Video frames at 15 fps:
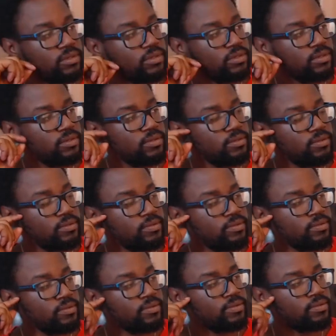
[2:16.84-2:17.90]

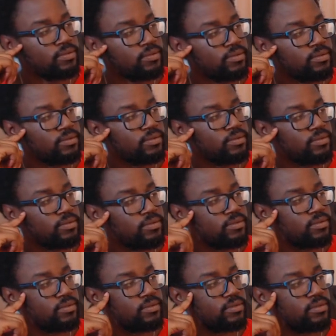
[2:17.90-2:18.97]

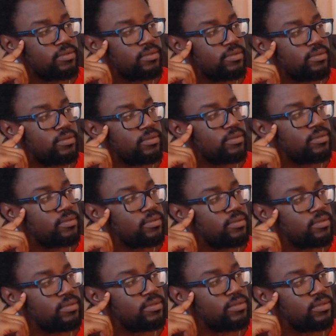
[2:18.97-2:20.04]

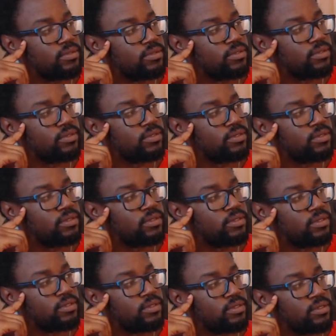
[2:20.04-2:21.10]

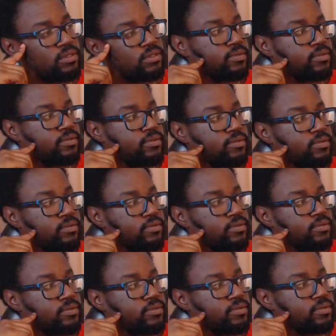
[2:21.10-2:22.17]

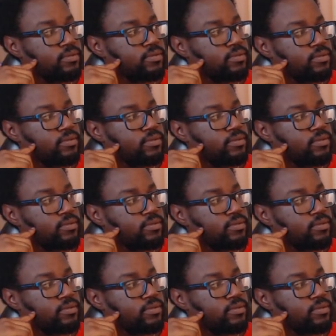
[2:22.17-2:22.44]
The person shown says nothing.